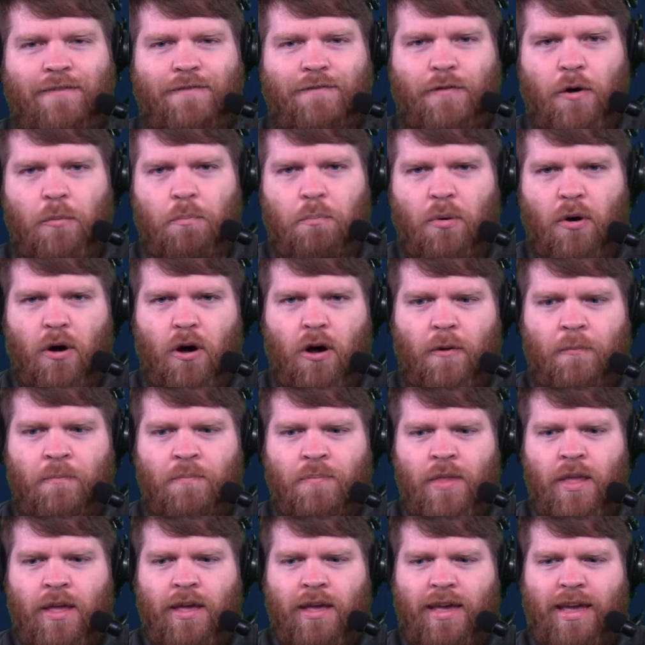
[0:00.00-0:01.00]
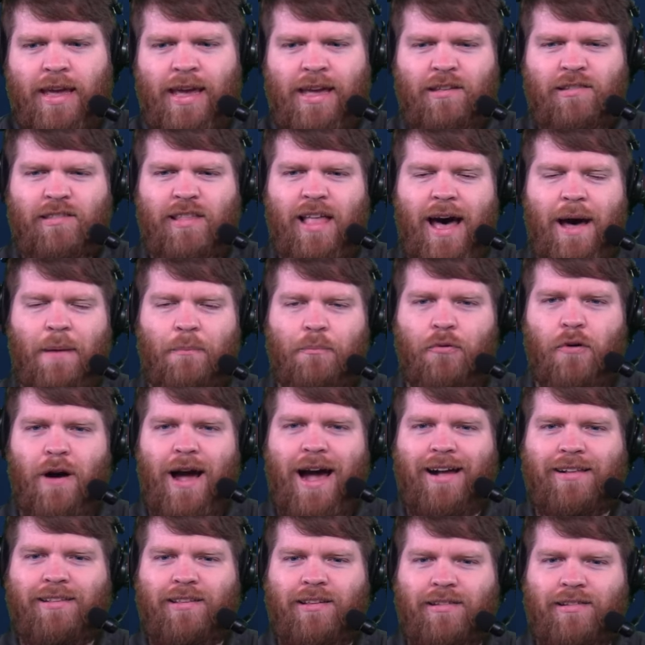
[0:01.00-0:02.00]
football? He has not
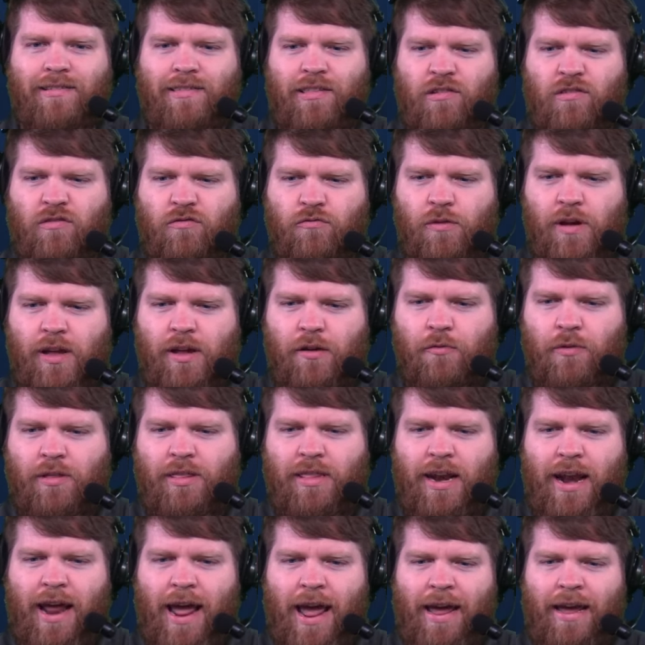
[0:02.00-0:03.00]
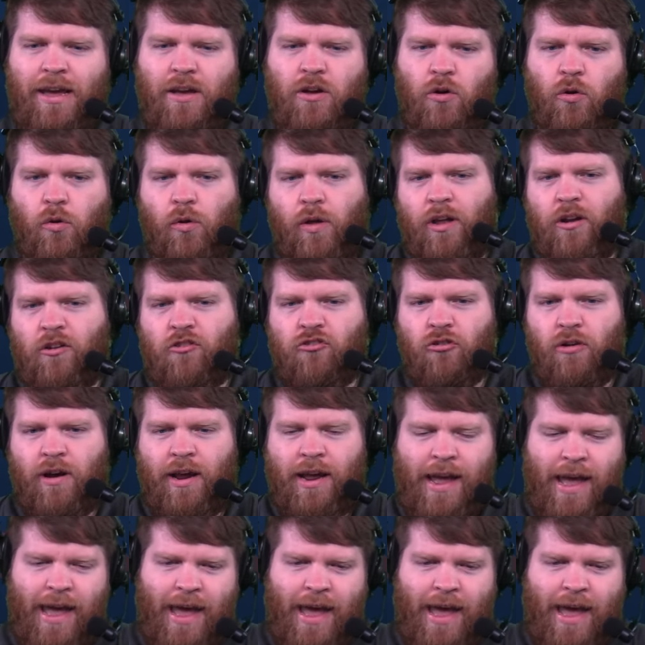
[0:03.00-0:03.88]
practiced this week with an ankle injury,